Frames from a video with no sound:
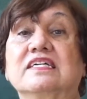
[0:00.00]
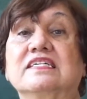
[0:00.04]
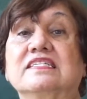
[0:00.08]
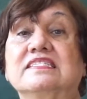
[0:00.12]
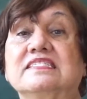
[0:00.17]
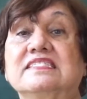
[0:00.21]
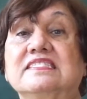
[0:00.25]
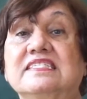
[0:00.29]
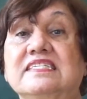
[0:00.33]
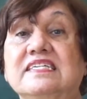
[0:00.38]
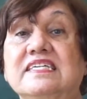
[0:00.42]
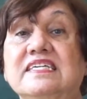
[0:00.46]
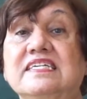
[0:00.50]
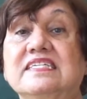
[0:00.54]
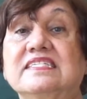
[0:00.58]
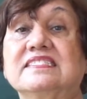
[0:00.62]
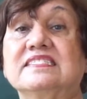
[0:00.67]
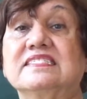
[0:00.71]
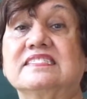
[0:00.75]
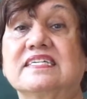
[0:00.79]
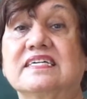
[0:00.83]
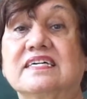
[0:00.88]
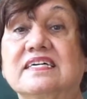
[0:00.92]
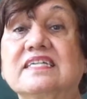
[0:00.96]

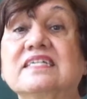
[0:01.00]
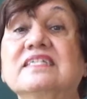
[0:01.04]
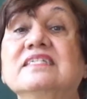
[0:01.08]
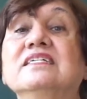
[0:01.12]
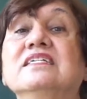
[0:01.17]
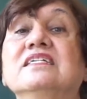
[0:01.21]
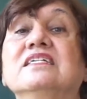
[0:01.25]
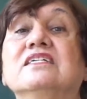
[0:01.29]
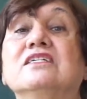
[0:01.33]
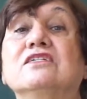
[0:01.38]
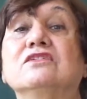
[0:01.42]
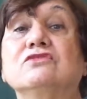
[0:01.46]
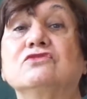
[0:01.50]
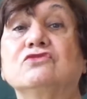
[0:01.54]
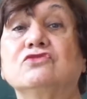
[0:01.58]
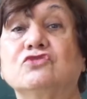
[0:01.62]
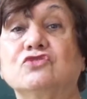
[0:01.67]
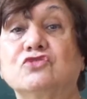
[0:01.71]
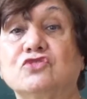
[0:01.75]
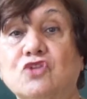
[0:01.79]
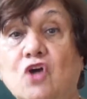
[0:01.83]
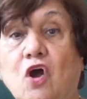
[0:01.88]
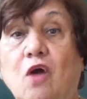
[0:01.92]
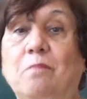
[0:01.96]
Teeter,
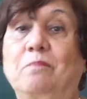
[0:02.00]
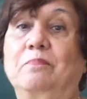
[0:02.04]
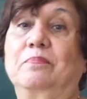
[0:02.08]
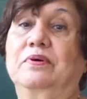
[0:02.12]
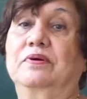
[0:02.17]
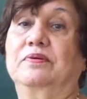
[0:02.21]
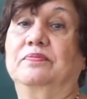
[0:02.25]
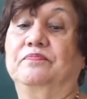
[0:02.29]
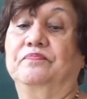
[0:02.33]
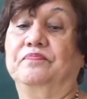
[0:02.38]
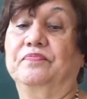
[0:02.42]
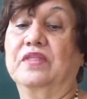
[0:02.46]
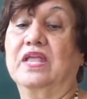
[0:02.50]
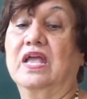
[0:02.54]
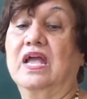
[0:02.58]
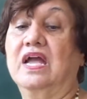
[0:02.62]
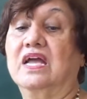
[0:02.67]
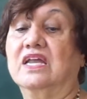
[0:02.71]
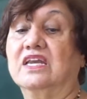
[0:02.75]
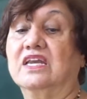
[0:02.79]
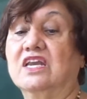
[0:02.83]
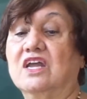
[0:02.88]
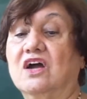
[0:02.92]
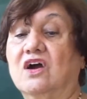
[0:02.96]
top.
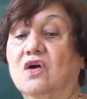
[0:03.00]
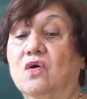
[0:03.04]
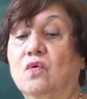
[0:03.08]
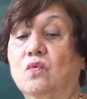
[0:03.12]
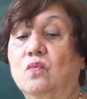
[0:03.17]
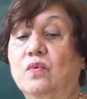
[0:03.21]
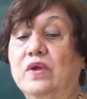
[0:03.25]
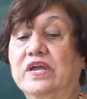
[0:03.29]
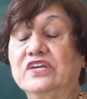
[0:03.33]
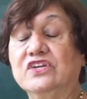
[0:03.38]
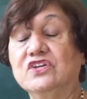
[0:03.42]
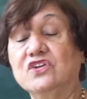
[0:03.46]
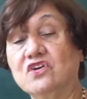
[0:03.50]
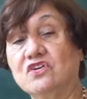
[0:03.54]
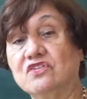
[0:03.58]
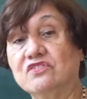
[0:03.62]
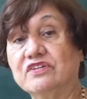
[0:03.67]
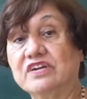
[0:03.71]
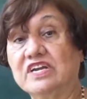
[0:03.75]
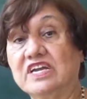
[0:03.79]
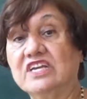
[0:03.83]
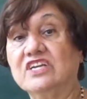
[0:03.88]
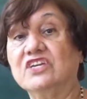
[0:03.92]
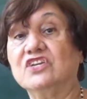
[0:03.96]
Now when you're
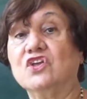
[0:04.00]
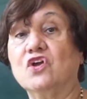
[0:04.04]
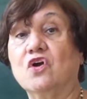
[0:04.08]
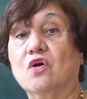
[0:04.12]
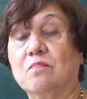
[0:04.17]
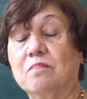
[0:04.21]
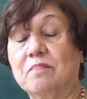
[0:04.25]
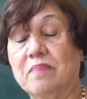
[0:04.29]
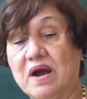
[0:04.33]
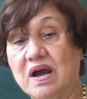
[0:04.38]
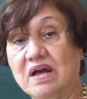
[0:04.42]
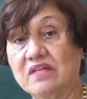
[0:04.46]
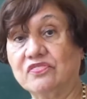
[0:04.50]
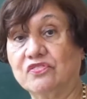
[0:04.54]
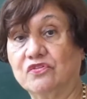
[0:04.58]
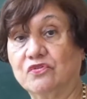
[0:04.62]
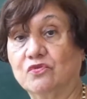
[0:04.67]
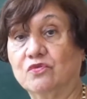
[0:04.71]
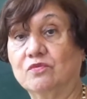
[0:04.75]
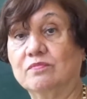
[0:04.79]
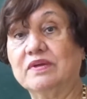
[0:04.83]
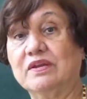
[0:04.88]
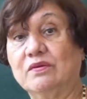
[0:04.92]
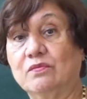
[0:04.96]
in your
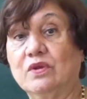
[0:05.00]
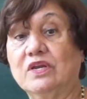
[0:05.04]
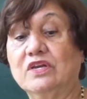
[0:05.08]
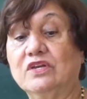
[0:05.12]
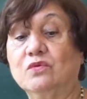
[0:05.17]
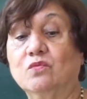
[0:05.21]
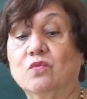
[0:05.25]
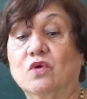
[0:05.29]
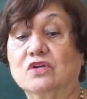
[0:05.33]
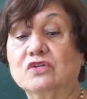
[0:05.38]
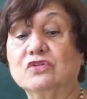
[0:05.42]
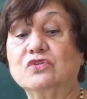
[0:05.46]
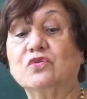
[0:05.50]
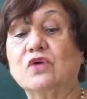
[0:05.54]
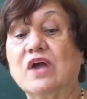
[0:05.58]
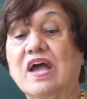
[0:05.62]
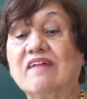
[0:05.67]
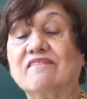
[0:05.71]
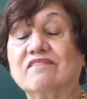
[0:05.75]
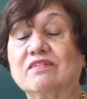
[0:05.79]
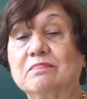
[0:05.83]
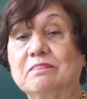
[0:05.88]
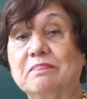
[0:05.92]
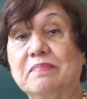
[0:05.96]
bathroom and when you want to have
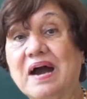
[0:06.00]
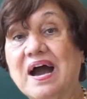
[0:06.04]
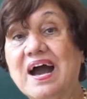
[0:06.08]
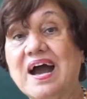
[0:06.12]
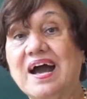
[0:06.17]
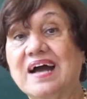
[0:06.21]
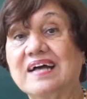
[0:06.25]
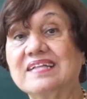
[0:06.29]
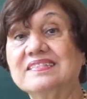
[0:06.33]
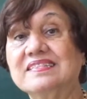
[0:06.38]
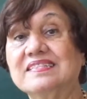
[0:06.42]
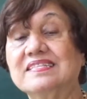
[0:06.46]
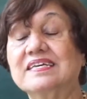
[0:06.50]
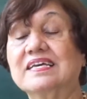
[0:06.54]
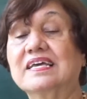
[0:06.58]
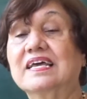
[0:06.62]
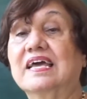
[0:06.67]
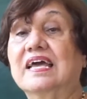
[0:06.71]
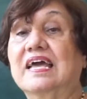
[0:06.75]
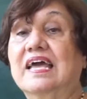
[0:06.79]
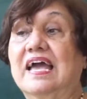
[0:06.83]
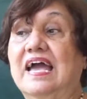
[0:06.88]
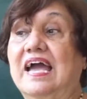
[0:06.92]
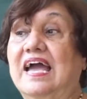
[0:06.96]
a bath
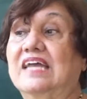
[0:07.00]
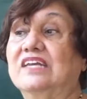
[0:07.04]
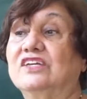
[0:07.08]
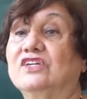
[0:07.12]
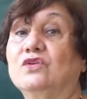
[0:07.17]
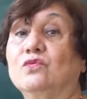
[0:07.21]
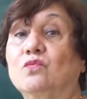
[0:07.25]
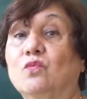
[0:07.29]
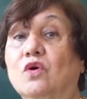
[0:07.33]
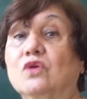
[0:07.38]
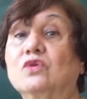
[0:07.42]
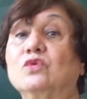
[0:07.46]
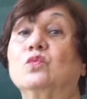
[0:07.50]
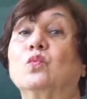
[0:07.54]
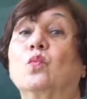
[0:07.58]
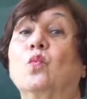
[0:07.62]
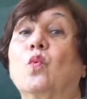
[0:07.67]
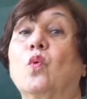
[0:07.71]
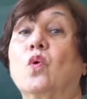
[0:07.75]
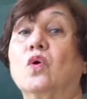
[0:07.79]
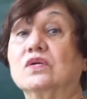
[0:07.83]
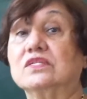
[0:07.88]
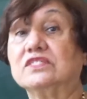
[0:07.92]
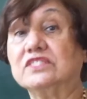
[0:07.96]
and you want
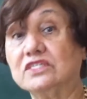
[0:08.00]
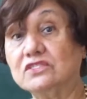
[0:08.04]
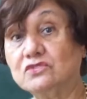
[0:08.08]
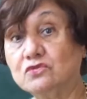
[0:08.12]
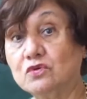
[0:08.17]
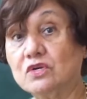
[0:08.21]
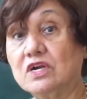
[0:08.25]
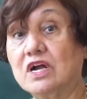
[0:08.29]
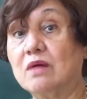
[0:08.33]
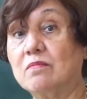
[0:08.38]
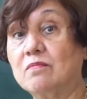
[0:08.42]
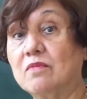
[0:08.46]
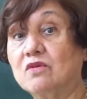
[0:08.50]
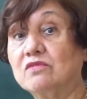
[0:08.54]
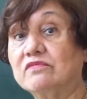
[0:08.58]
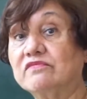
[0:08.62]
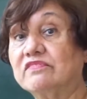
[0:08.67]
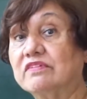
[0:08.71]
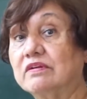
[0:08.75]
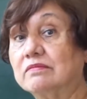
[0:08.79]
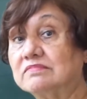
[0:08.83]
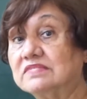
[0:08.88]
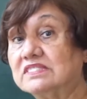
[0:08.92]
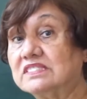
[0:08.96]
water to come out
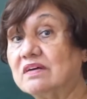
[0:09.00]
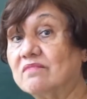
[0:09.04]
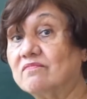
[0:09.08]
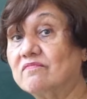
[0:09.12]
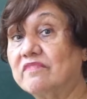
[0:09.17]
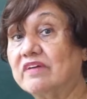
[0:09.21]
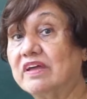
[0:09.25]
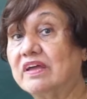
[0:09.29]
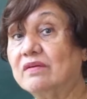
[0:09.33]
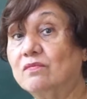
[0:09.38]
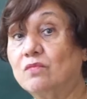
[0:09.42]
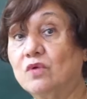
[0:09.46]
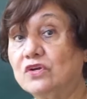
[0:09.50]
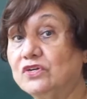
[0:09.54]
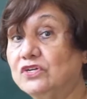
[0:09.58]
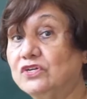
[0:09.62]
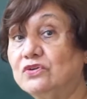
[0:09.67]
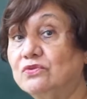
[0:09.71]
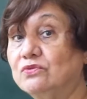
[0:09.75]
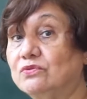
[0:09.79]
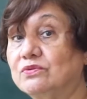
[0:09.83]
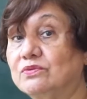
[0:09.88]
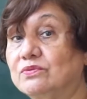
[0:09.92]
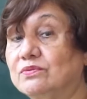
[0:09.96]
from somewhere, what do?
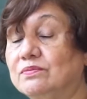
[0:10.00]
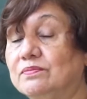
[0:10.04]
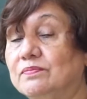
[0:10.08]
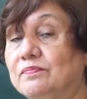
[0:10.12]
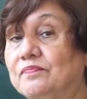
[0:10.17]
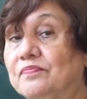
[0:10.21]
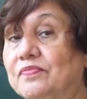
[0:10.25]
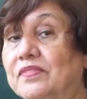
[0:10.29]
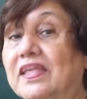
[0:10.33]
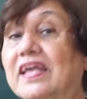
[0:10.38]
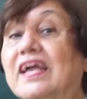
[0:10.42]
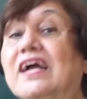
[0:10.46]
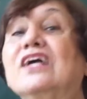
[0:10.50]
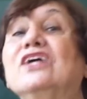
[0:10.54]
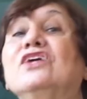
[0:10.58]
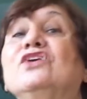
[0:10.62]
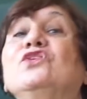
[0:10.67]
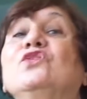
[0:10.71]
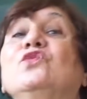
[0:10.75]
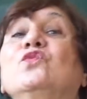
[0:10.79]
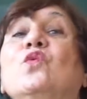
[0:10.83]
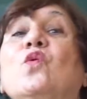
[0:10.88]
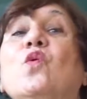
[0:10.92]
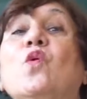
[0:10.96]

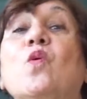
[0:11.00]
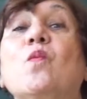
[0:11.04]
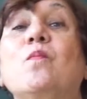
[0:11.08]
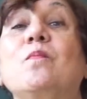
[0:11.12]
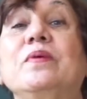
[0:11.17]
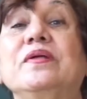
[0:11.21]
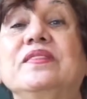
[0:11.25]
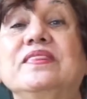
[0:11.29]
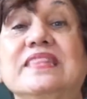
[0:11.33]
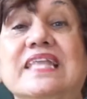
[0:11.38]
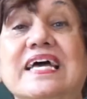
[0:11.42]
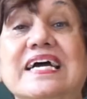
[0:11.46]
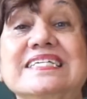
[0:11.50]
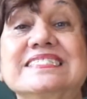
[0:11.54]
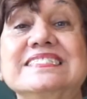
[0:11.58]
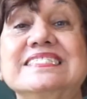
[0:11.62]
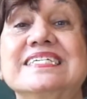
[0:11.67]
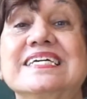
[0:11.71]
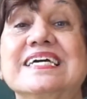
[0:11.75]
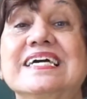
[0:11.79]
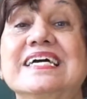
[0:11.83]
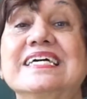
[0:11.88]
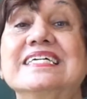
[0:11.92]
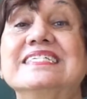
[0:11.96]
You open that
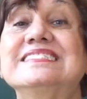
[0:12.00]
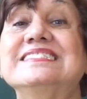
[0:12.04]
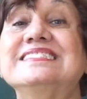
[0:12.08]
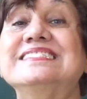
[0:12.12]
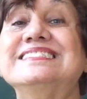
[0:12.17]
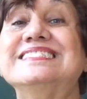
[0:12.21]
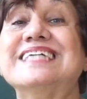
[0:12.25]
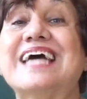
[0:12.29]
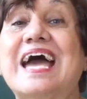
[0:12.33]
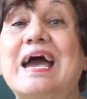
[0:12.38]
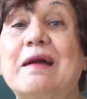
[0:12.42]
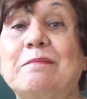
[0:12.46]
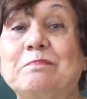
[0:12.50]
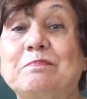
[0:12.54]
tap.